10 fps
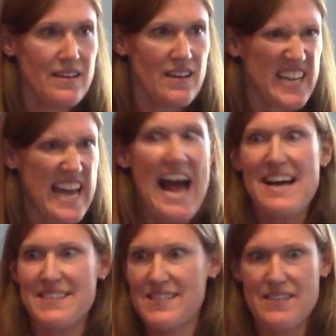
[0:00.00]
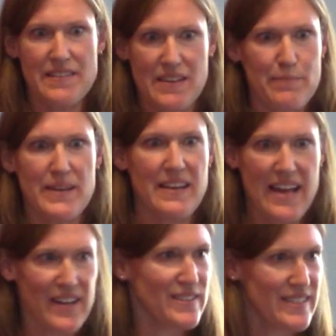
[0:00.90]
aghast that they're being
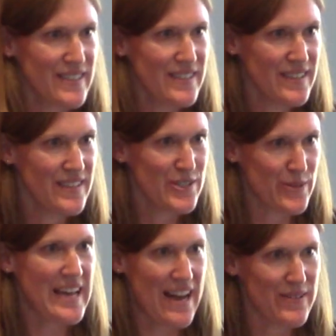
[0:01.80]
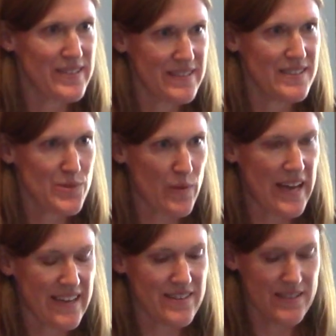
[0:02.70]
held to account in this
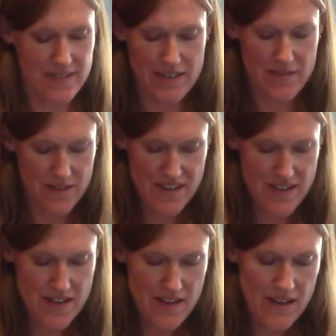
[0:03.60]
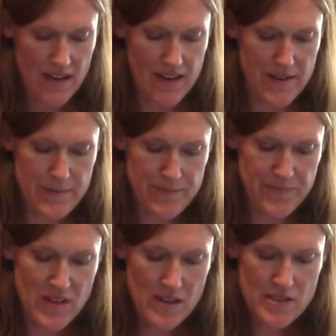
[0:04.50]
way.
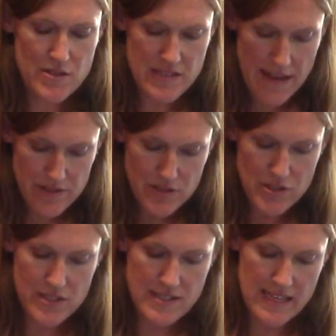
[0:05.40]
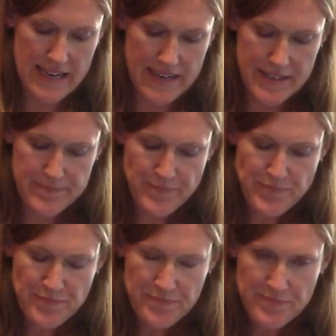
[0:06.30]
So there's evolutions there.
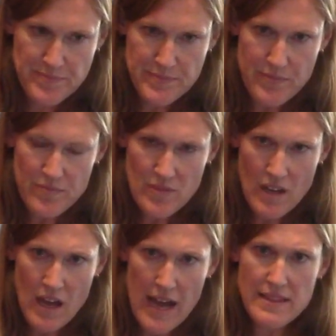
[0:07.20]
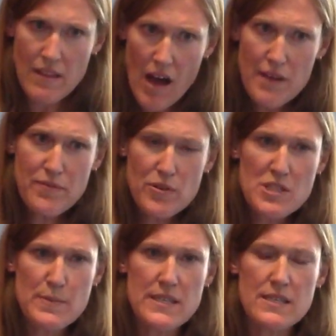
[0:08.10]
And law
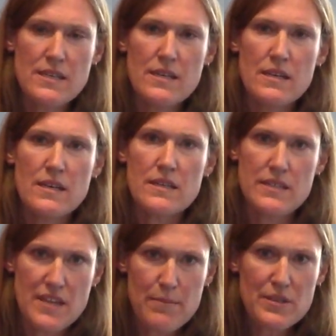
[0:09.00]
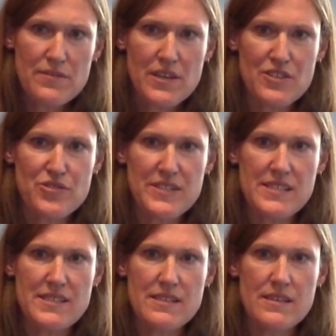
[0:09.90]
enforcement in a number of
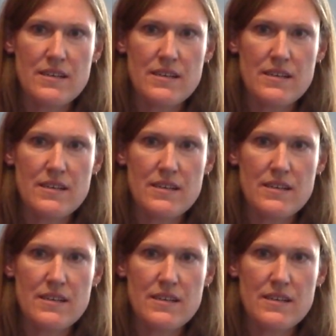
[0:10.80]
countries